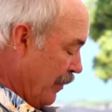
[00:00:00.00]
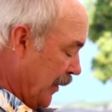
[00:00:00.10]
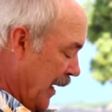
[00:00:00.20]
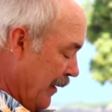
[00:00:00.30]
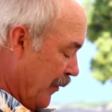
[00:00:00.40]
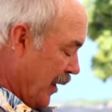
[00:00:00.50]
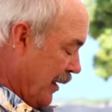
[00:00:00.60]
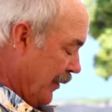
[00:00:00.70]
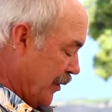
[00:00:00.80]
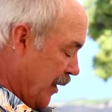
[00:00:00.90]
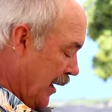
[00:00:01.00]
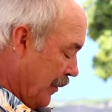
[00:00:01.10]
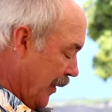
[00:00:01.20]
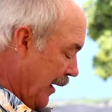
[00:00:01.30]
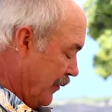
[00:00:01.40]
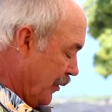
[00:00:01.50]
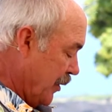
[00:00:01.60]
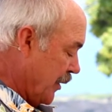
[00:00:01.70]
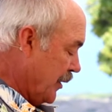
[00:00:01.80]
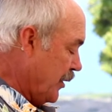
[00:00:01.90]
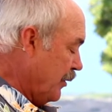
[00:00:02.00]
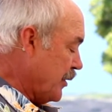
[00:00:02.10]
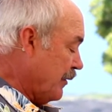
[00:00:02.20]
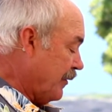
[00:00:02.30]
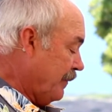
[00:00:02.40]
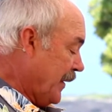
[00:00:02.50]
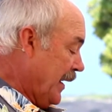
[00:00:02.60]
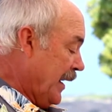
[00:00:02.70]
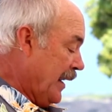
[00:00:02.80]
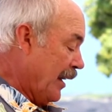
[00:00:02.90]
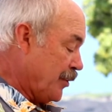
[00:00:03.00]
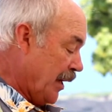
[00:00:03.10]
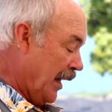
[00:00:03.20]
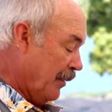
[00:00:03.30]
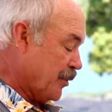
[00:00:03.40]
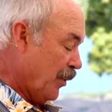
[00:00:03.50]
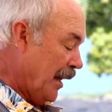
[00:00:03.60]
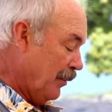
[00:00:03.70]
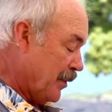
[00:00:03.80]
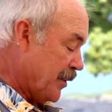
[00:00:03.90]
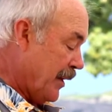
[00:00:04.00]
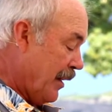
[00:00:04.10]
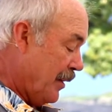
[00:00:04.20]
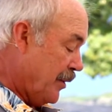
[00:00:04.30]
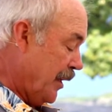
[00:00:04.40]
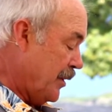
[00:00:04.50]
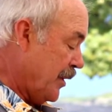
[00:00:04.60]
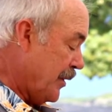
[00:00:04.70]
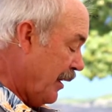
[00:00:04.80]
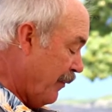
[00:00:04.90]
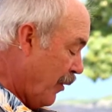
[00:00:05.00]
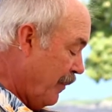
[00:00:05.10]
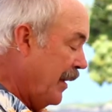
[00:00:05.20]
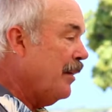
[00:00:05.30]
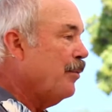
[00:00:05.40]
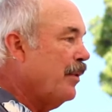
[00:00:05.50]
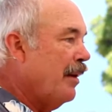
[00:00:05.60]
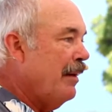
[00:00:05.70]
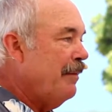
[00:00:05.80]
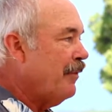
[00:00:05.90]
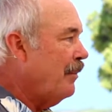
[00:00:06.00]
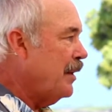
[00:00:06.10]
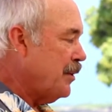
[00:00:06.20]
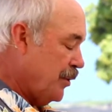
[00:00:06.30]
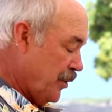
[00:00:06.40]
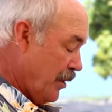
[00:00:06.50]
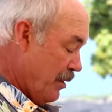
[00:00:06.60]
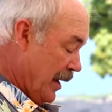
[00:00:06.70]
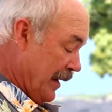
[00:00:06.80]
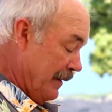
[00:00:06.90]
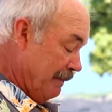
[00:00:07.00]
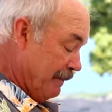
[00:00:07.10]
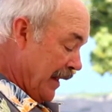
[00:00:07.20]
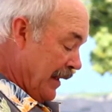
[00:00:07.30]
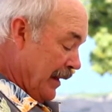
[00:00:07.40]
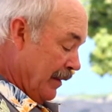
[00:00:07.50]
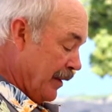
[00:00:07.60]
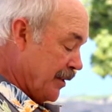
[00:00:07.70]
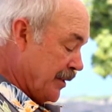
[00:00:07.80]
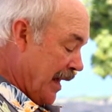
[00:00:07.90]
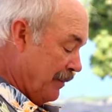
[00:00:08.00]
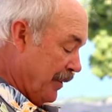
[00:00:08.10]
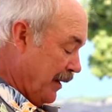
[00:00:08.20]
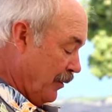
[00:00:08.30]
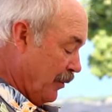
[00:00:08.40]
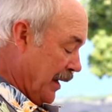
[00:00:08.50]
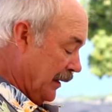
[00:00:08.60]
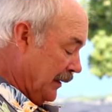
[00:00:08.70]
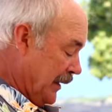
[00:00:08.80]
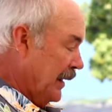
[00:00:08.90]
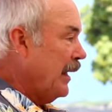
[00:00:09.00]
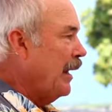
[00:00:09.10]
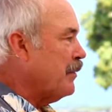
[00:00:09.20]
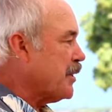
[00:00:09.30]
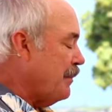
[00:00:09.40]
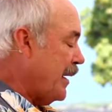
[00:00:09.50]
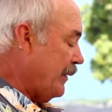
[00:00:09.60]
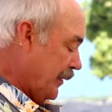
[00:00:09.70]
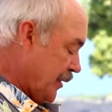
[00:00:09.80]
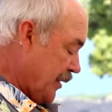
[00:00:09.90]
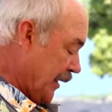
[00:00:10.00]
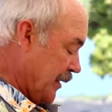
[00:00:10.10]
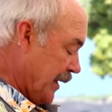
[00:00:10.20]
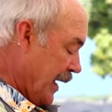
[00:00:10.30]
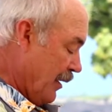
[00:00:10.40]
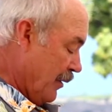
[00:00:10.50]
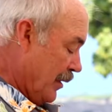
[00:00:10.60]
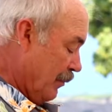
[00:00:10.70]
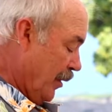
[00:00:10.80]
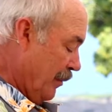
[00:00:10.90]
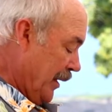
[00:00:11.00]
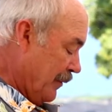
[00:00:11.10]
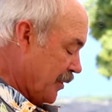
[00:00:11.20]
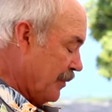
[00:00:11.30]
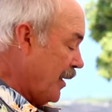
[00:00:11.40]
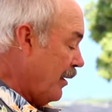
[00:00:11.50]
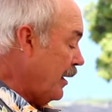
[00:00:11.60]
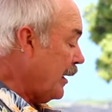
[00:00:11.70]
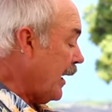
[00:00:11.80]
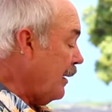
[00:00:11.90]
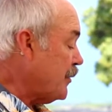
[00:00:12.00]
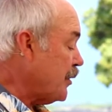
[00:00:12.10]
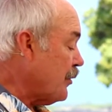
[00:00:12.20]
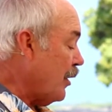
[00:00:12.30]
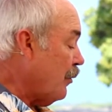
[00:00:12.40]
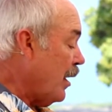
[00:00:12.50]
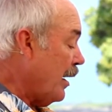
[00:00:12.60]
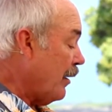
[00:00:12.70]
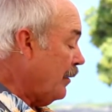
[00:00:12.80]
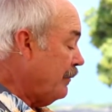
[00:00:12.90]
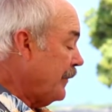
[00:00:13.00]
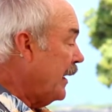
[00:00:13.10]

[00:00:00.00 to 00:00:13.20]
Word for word: the plot of ground that Jacob gave to his son Joseph. Now Jacob's well was there. Jesus, therefore, being weary from his journey, thus sat by the well. It was about the sixth hour. A woman of Samaria came to draw water.